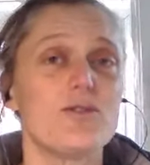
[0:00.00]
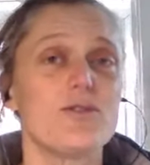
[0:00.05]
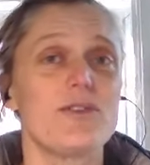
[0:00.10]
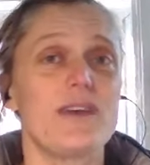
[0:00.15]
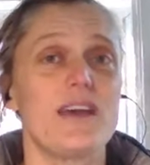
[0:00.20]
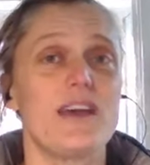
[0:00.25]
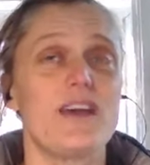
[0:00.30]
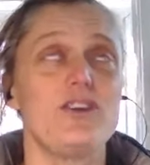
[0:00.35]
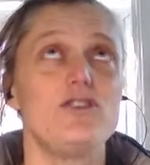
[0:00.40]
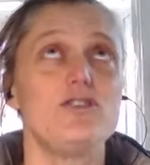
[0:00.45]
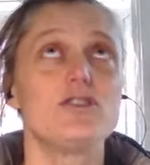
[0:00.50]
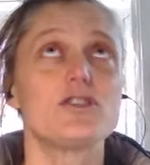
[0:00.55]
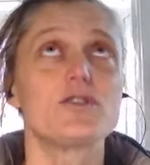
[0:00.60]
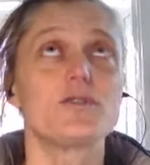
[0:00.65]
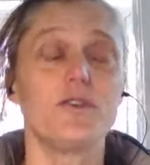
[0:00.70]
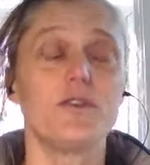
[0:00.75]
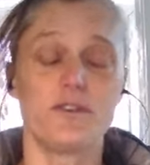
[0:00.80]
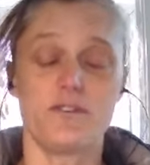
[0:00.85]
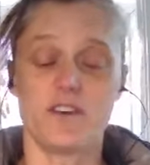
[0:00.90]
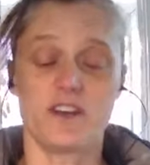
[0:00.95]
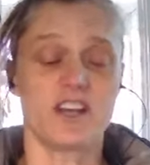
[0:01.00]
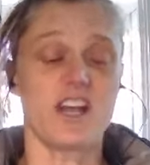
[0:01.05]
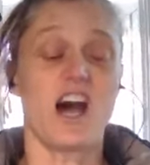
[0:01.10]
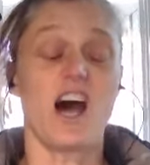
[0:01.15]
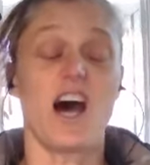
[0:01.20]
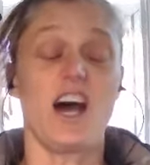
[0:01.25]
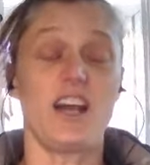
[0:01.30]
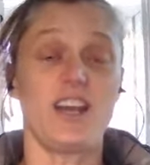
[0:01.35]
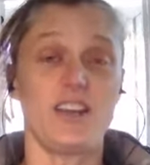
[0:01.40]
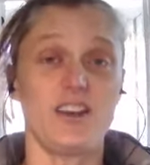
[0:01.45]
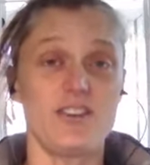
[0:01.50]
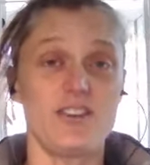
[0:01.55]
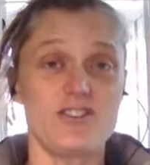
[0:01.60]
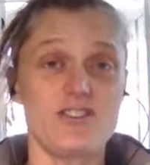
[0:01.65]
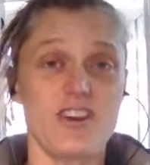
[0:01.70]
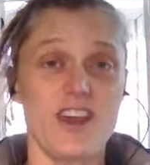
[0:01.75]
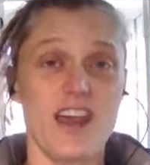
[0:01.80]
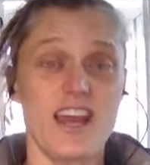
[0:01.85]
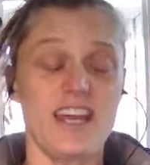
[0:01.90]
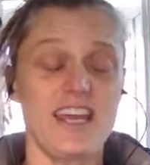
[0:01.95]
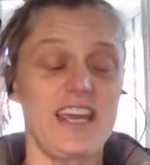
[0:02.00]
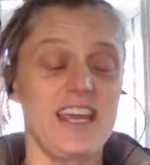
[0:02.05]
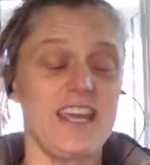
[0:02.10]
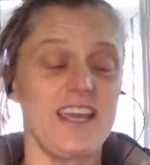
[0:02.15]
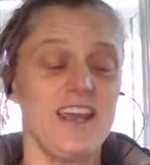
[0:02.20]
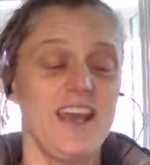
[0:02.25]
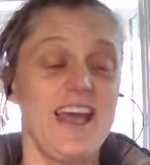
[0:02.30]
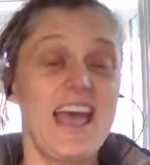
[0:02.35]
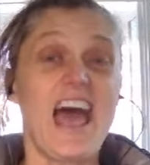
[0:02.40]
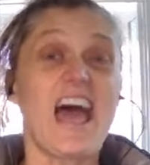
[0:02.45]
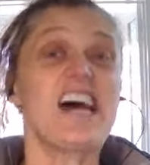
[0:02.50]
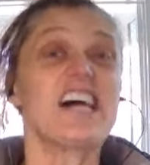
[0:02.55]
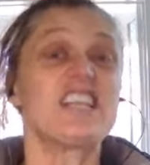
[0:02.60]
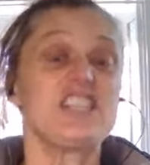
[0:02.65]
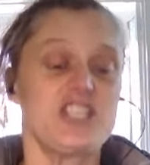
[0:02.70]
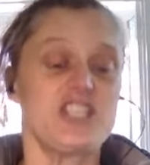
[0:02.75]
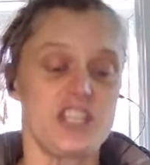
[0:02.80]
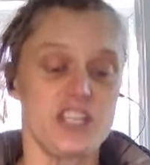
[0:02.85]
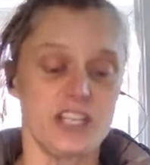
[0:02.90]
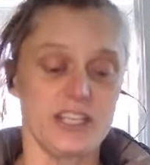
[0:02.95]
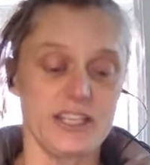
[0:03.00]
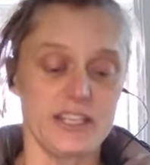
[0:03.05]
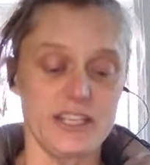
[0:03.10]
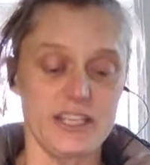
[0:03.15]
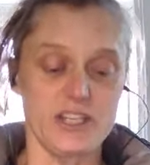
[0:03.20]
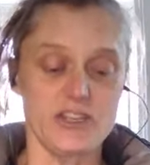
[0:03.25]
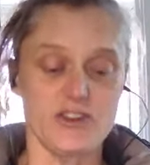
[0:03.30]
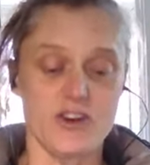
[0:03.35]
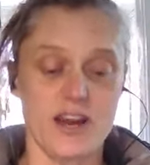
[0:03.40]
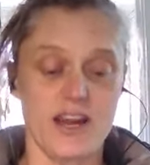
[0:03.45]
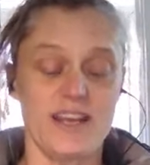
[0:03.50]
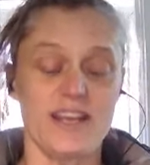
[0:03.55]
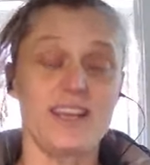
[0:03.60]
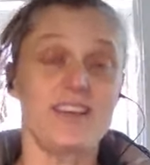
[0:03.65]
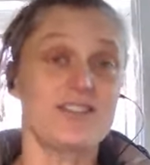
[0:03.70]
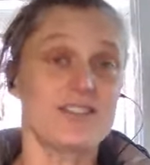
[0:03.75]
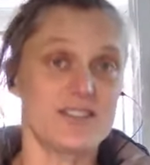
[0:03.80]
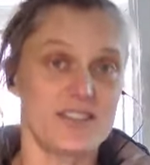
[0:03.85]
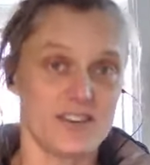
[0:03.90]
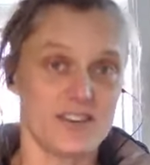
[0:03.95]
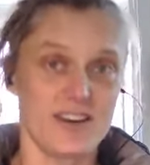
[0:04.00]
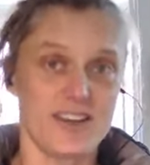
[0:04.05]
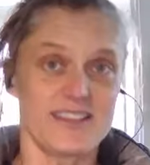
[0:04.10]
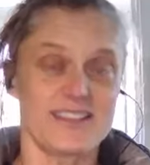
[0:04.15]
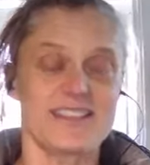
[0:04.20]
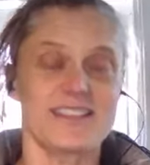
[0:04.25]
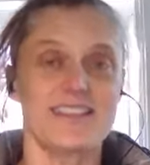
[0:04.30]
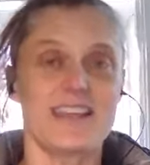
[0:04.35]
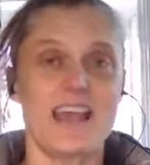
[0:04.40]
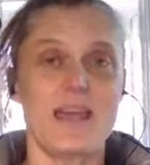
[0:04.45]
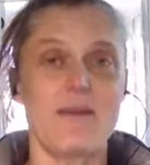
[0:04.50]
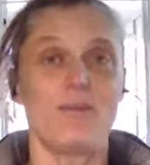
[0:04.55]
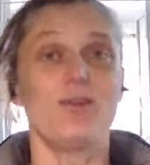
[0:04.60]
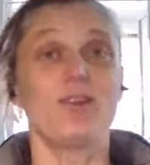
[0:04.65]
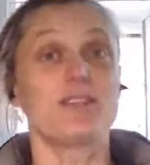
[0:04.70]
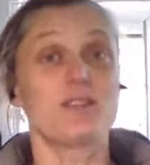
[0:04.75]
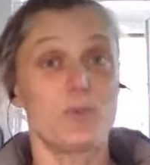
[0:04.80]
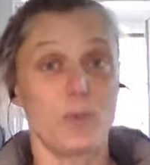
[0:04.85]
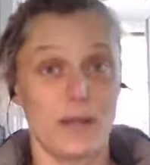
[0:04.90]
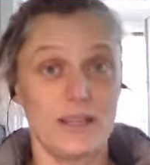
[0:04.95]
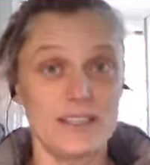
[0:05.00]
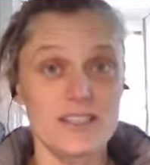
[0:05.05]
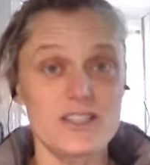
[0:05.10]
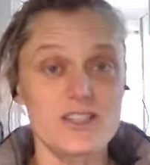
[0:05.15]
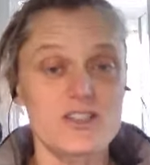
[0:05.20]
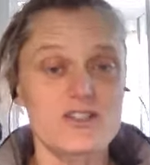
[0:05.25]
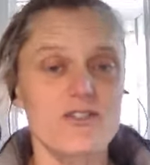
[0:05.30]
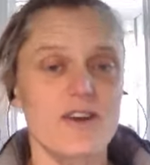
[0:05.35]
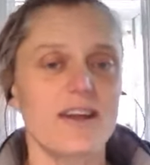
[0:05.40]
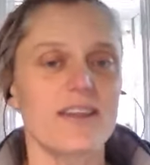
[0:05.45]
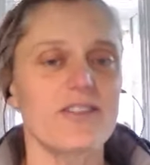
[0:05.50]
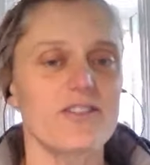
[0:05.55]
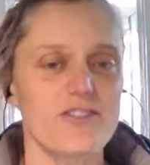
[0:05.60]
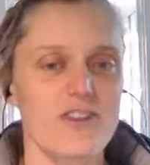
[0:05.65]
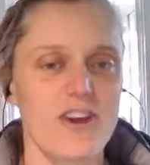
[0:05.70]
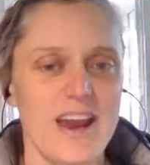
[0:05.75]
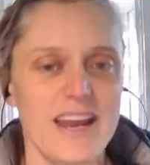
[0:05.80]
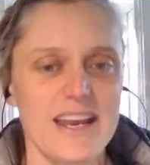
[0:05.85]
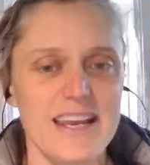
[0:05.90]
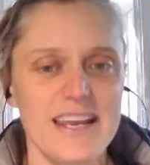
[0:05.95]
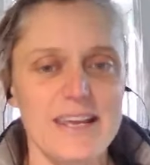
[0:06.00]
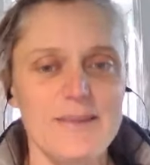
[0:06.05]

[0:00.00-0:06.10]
They're useful for cardio training, agility training, because they're unstable, as well as strength training.